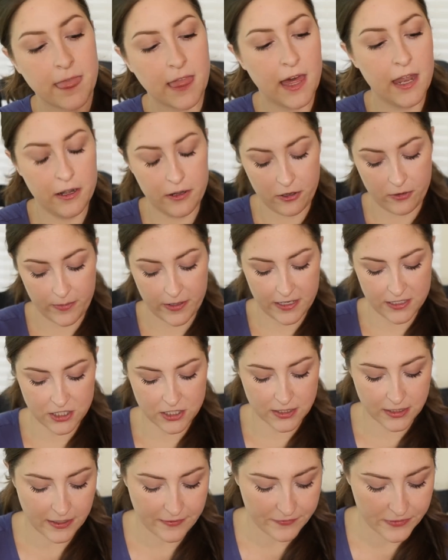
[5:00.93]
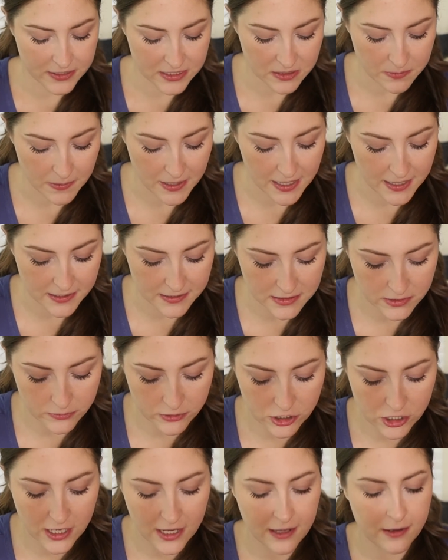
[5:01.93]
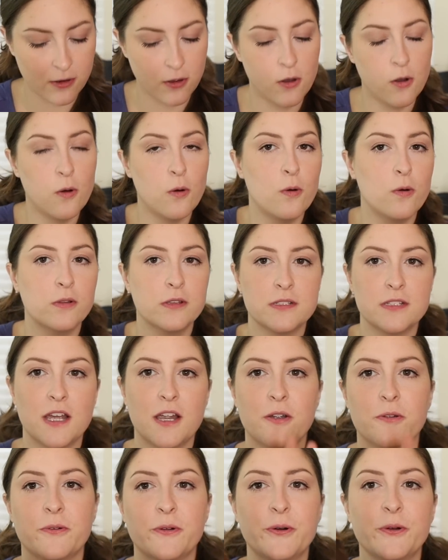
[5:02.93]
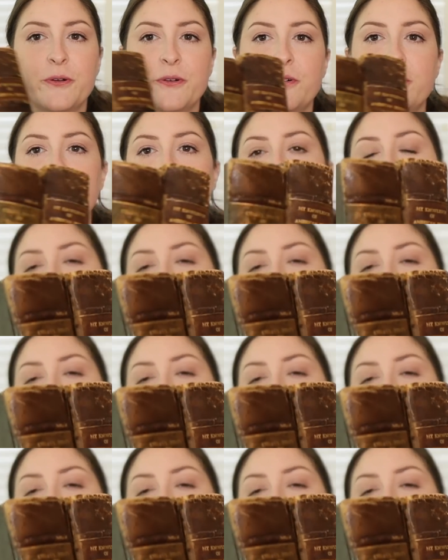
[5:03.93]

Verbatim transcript: I don't know, but I just love the spines. I wish I had a whole entire row